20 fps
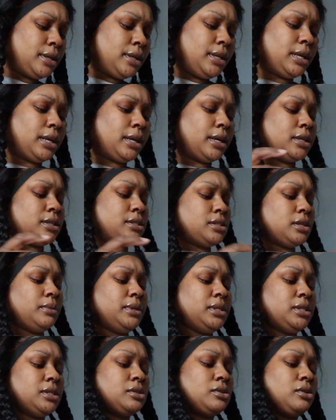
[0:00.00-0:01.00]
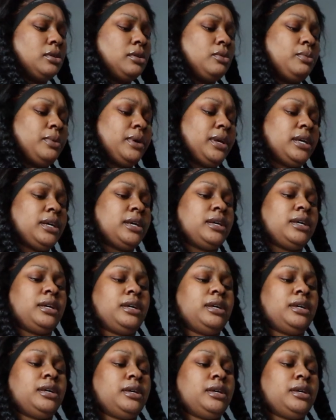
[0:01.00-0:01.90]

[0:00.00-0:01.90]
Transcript: Yeah, so we just going to wear...